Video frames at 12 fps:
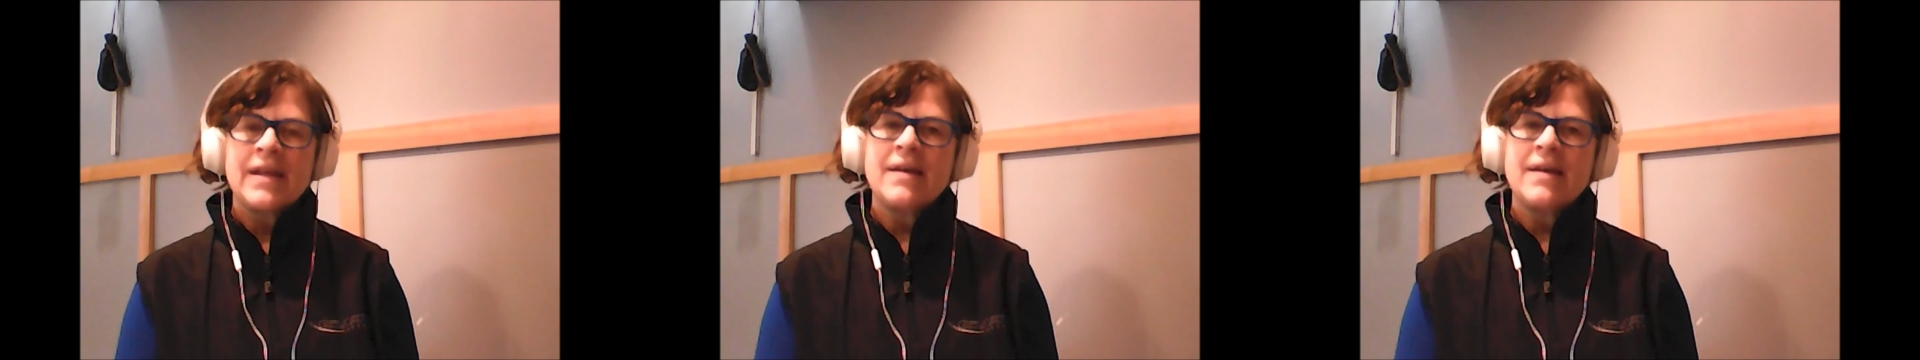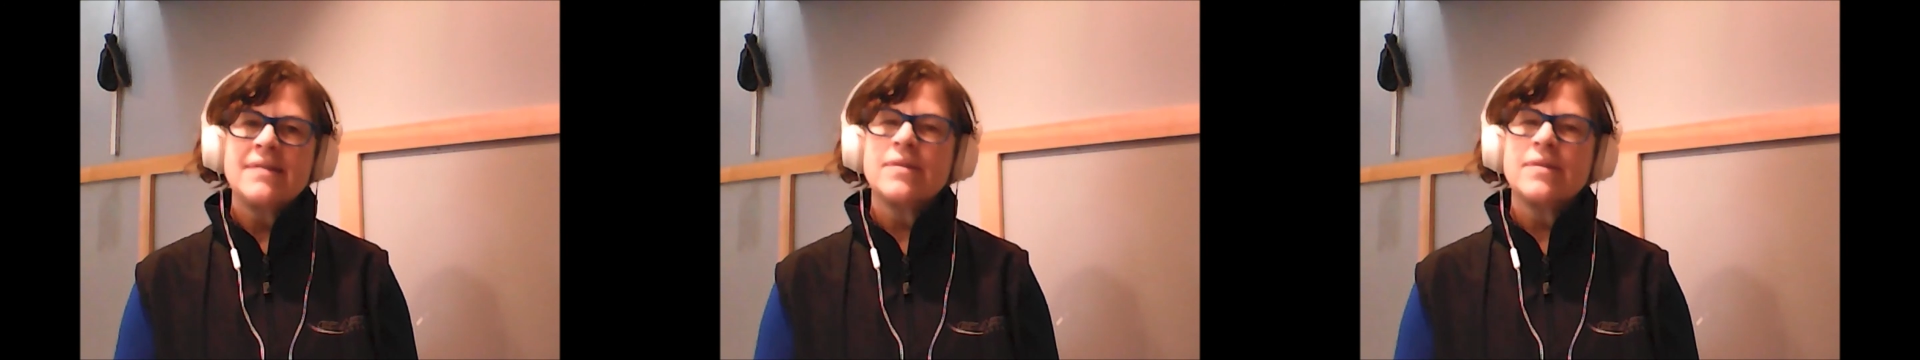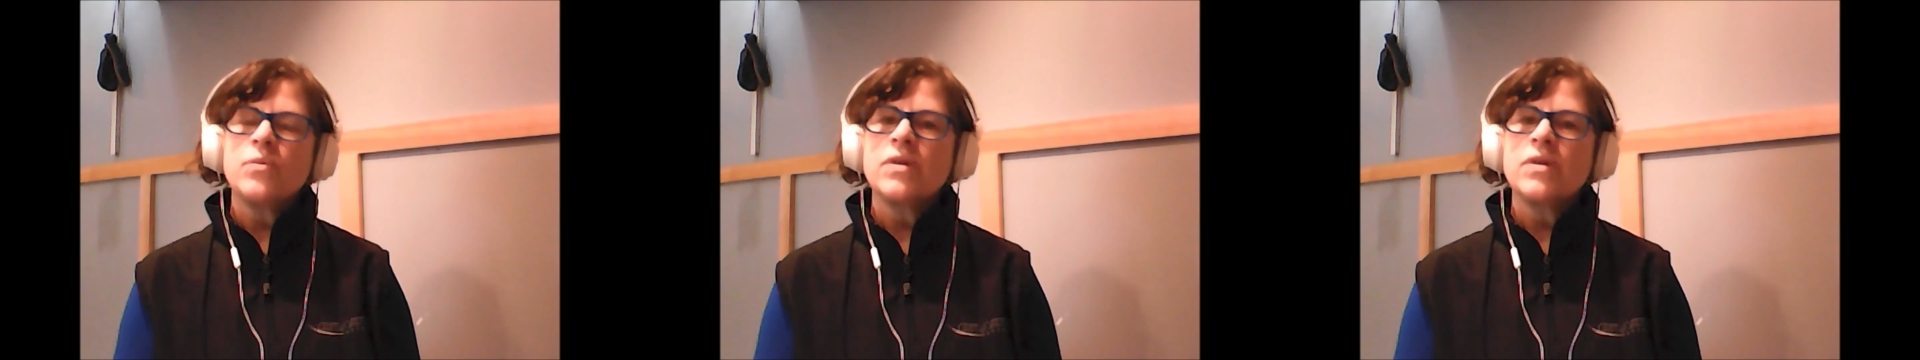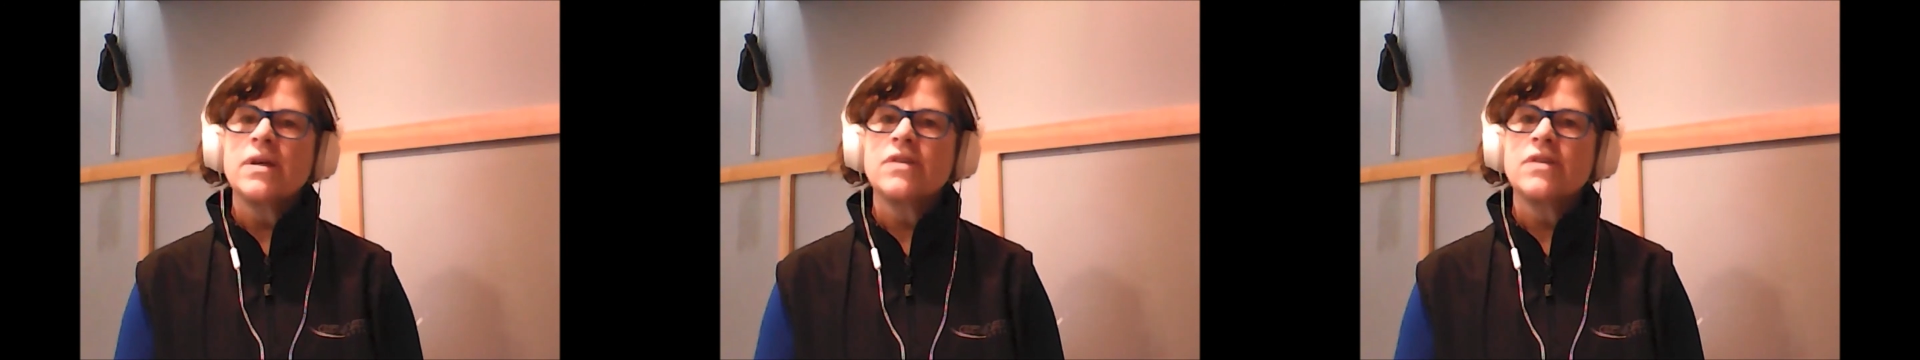isn't
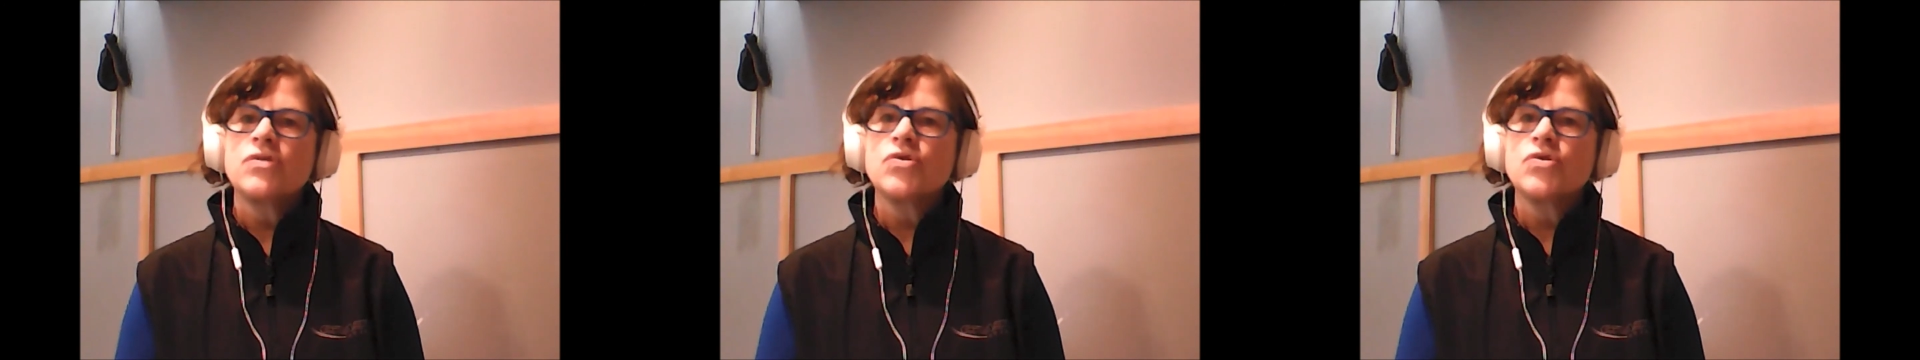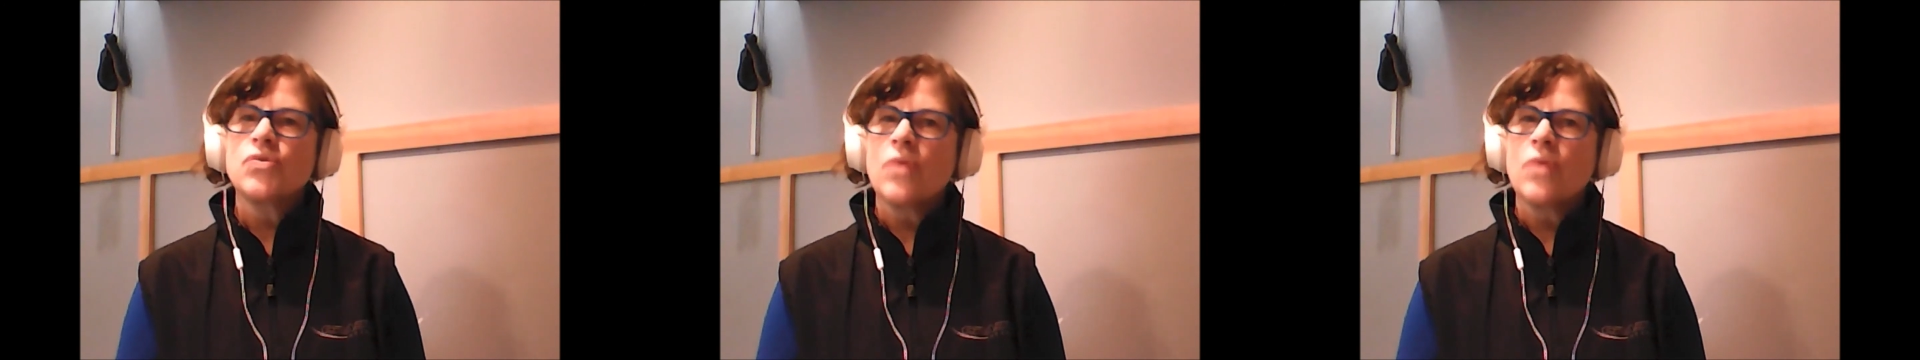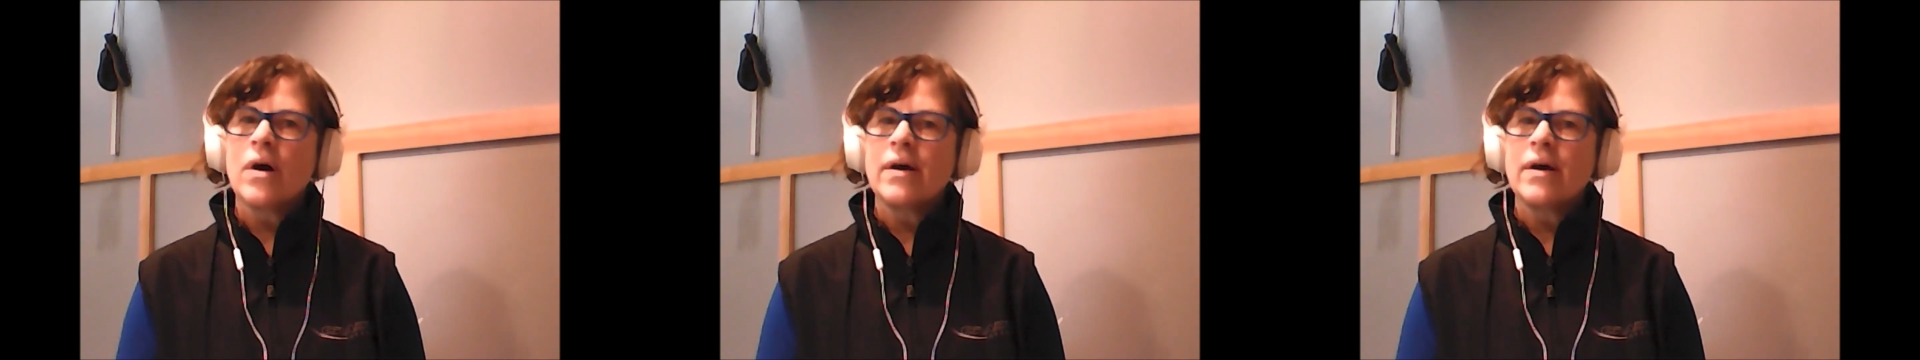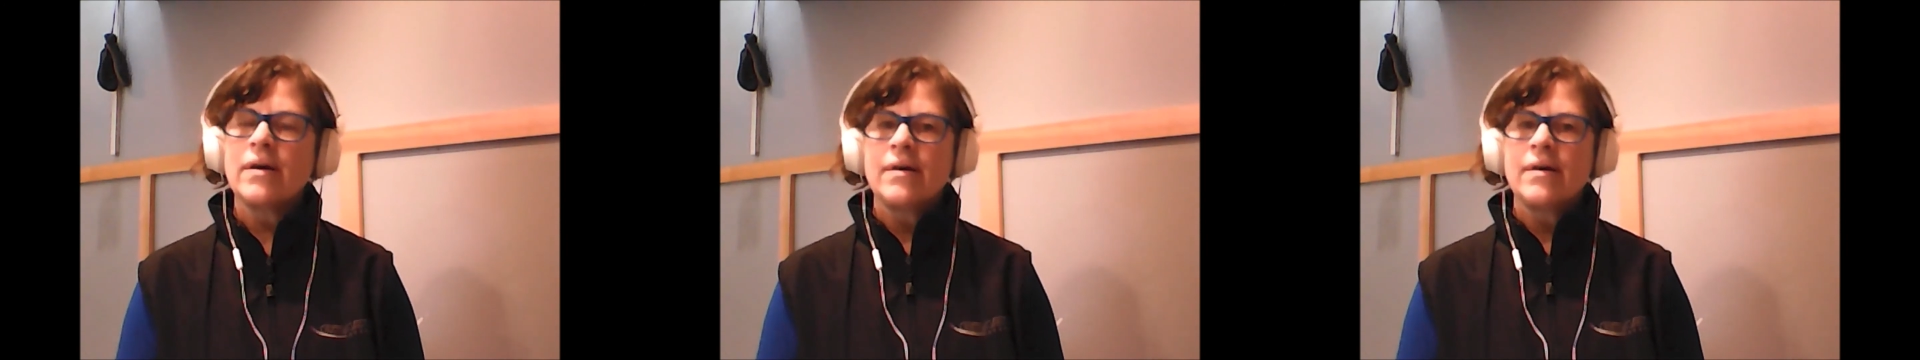willing to try